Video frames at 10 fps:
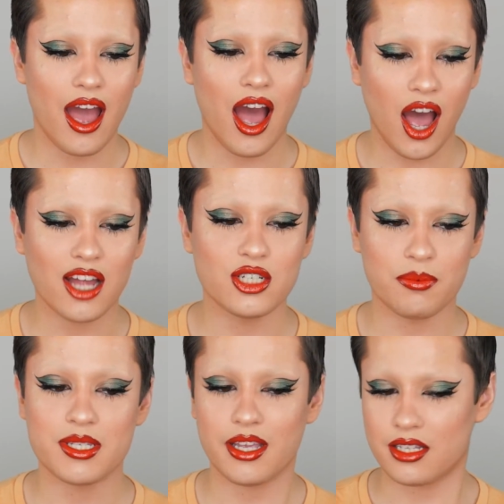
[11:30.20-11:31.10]

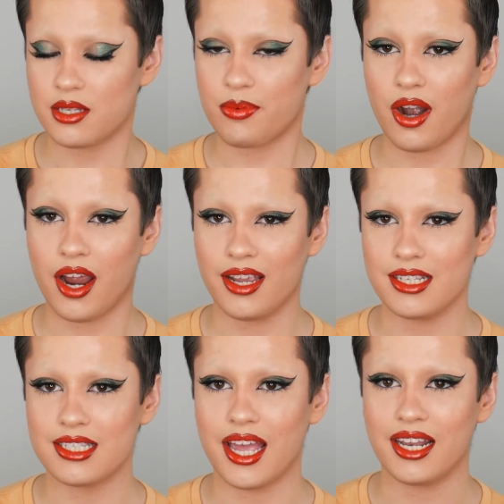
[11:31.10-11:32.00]
100%
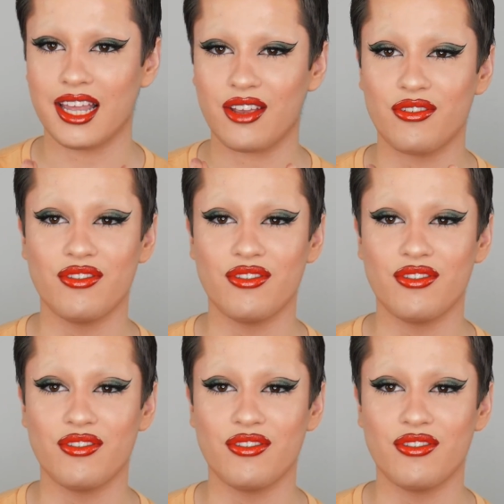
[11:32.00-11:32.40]
surprised and like